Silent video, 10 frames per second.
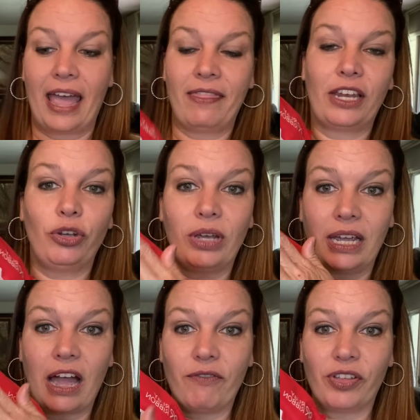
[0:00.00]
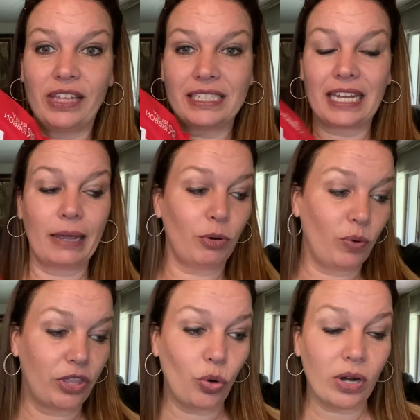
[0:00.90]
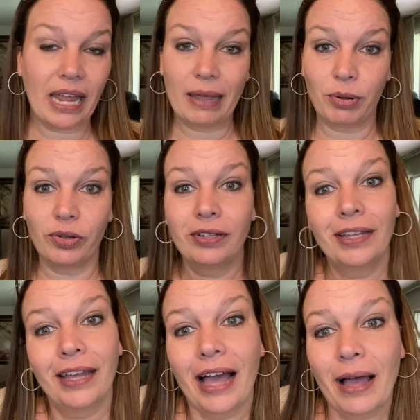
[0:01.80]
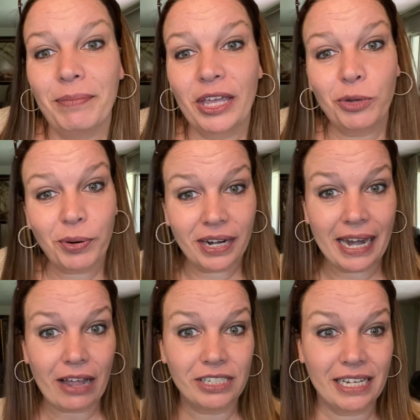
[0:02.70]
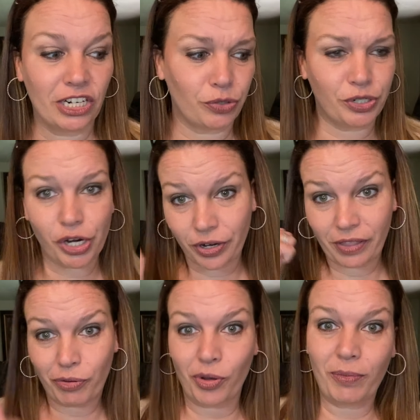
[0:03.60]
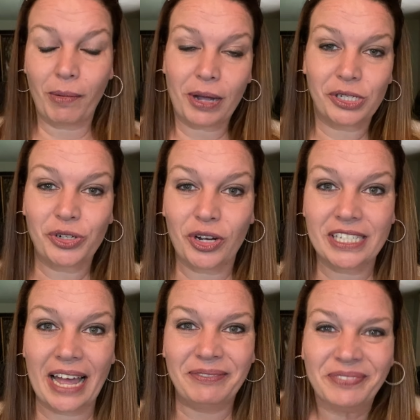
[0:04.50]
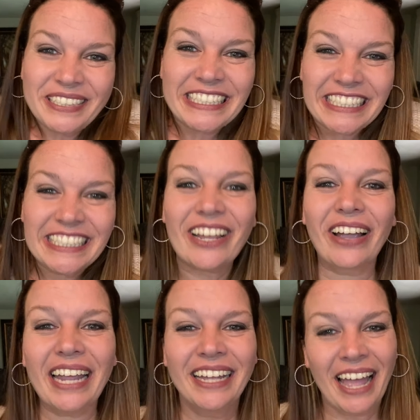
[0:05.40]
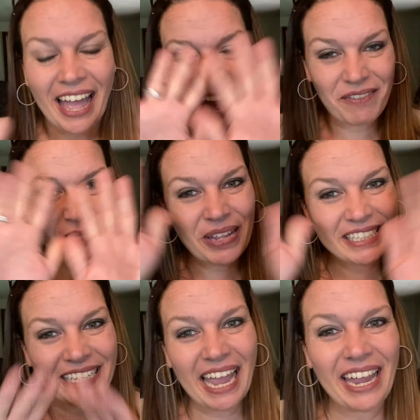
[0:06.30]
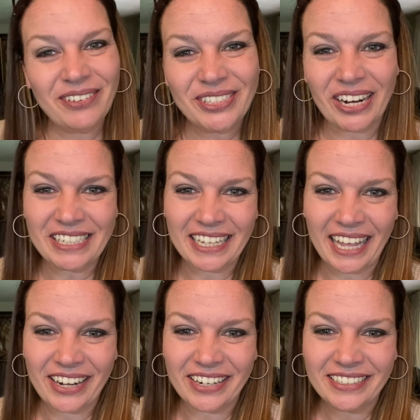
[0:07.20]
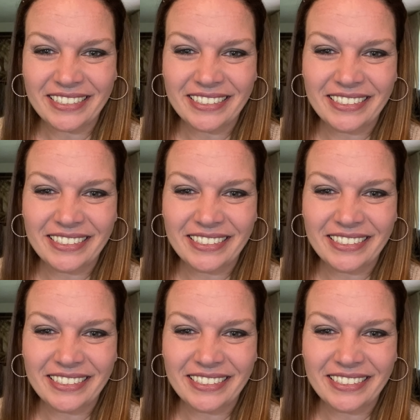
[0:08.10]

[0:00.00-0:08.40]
And then you can cover this label with your label um, that you printed out to get it to return. Then throw it in the mailbox and you're all set. Okay? Have a blessed day. We'll talk to you later.